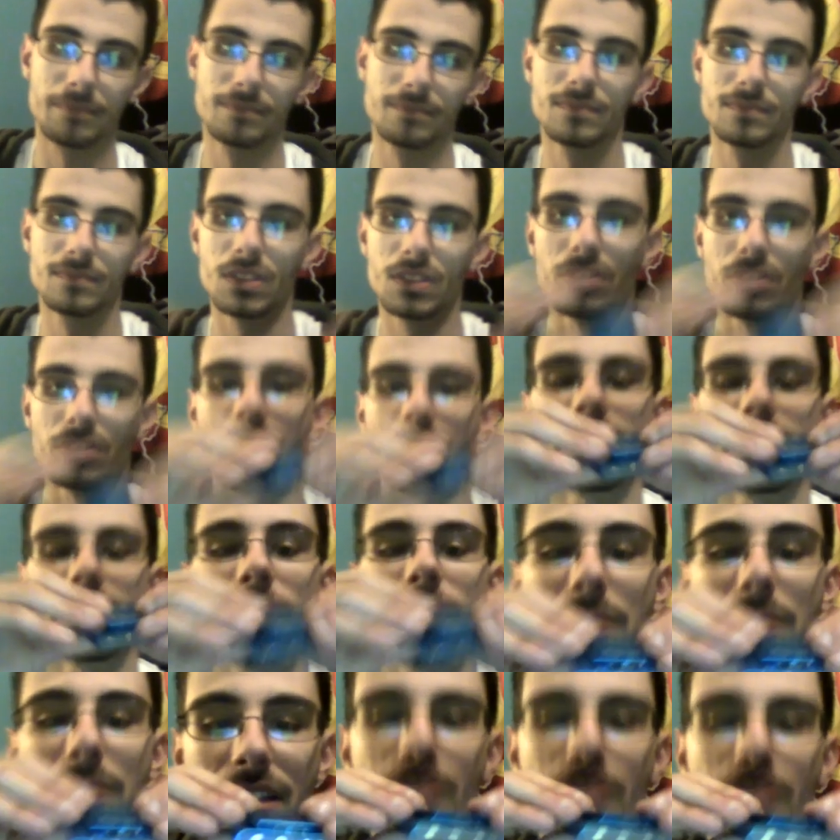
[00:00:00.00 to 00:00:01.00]
So 60
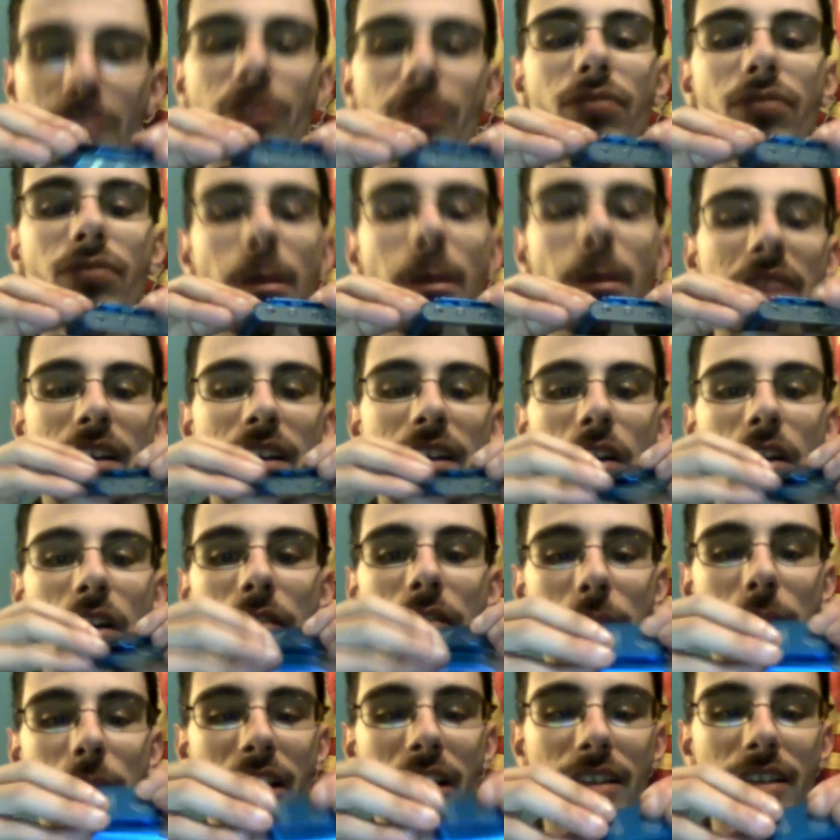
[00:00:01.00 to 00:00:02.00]
minutes just rambling off
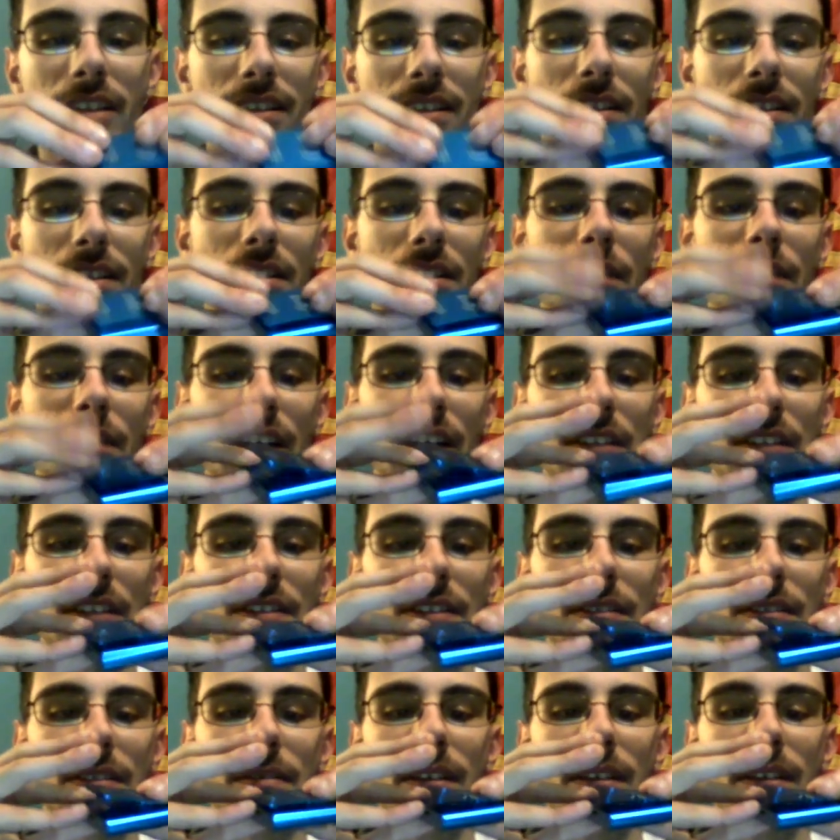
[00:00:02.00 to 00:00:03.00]
about this little device,
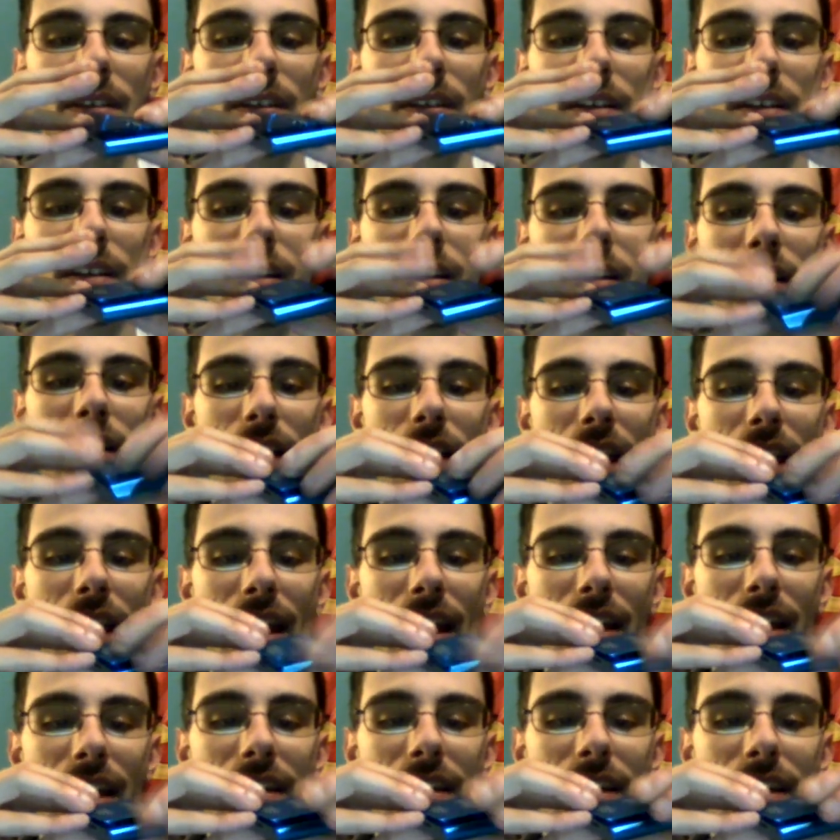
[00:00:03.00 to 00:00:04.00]

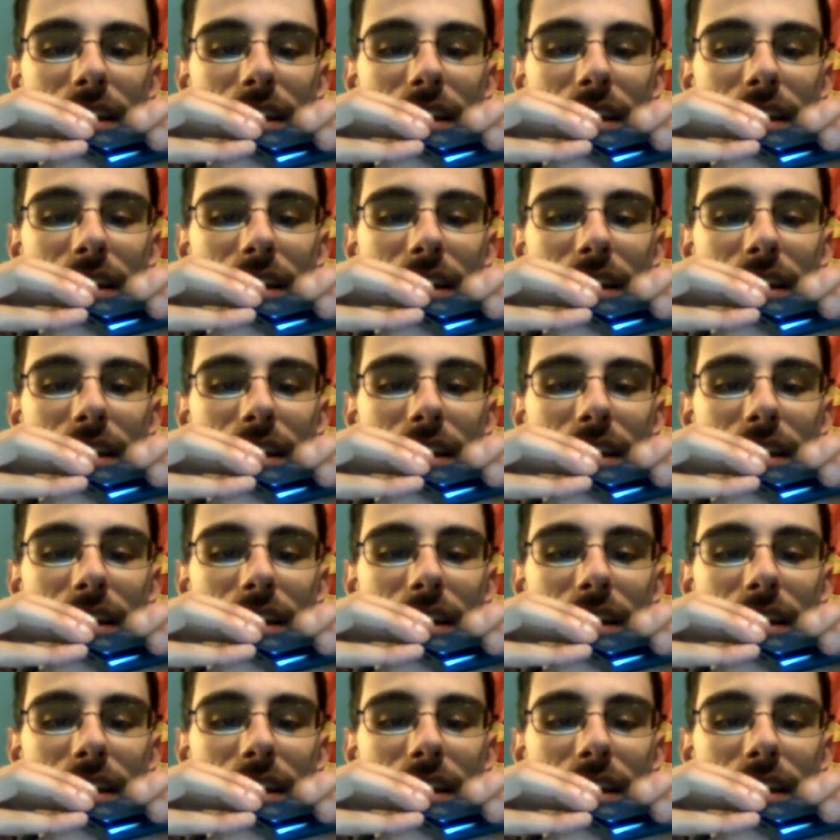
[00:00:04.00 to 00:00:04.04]
and